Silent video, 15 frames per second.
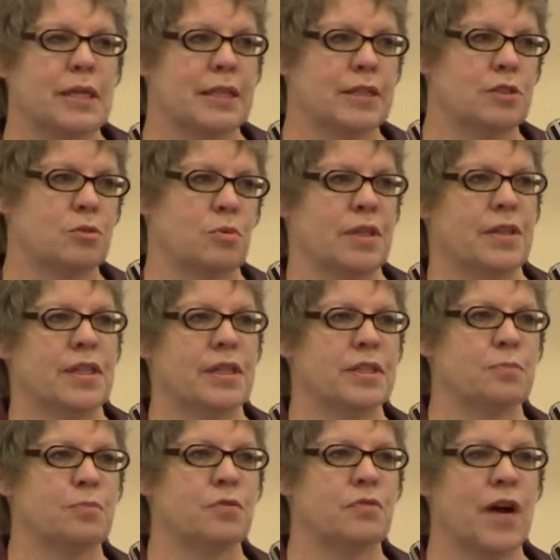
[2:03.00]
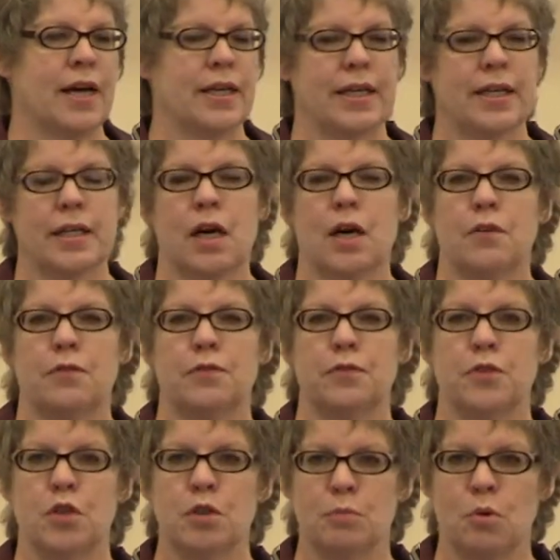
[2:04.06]
minutes with us, providing a
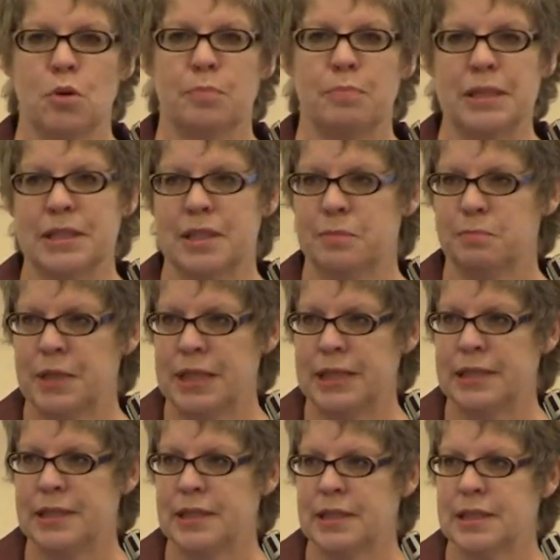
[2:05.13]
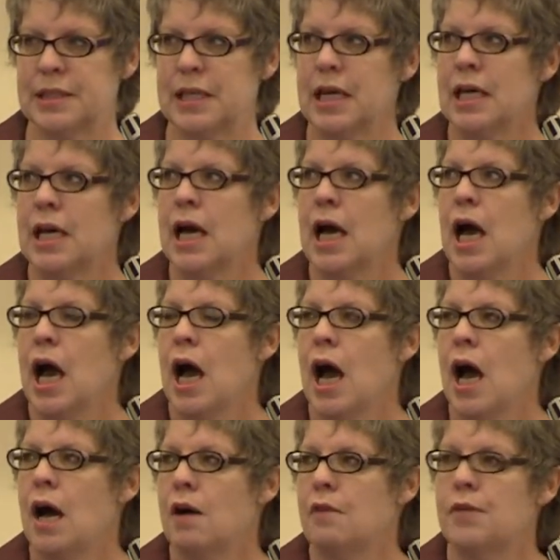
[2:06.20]
few more bits and pieces
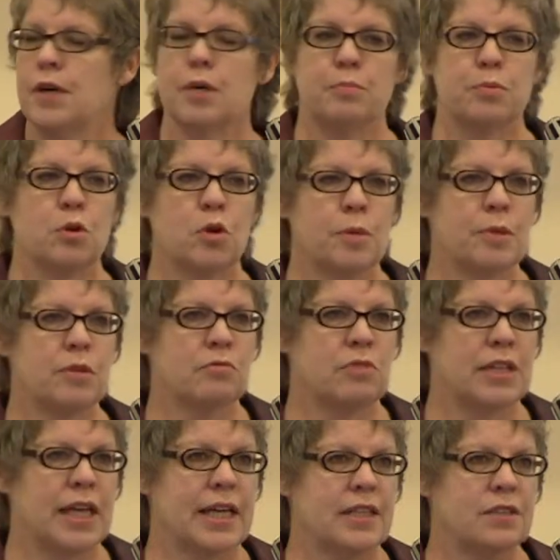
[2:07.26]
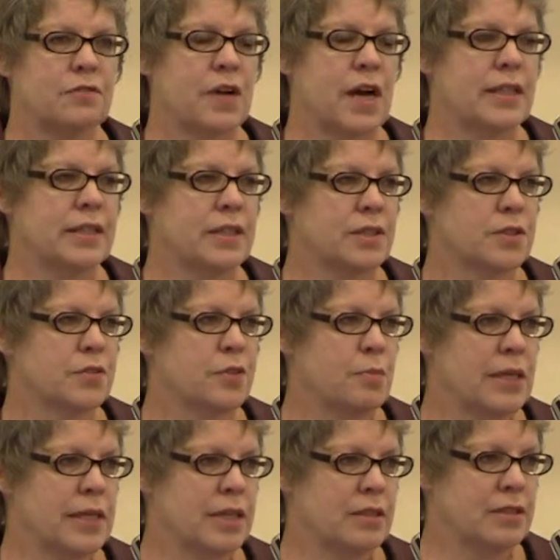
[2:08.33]
of employment-related findings
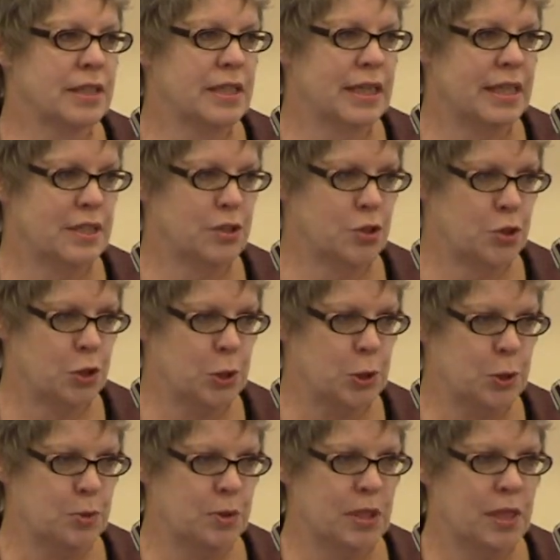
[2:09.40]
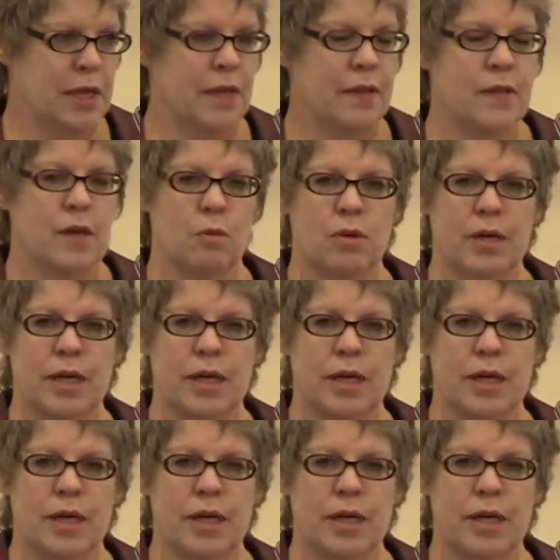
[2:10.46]
from NLTS 2 that